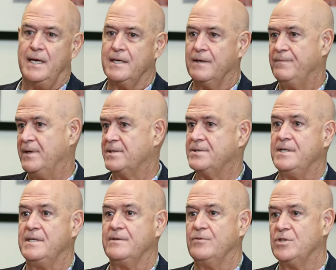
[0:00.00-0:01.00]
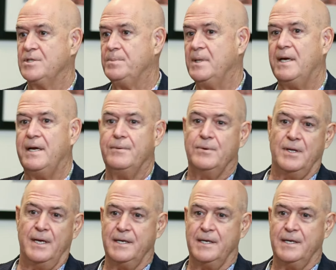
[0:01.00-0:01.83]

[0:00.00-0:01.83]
I can fix gingival display, well,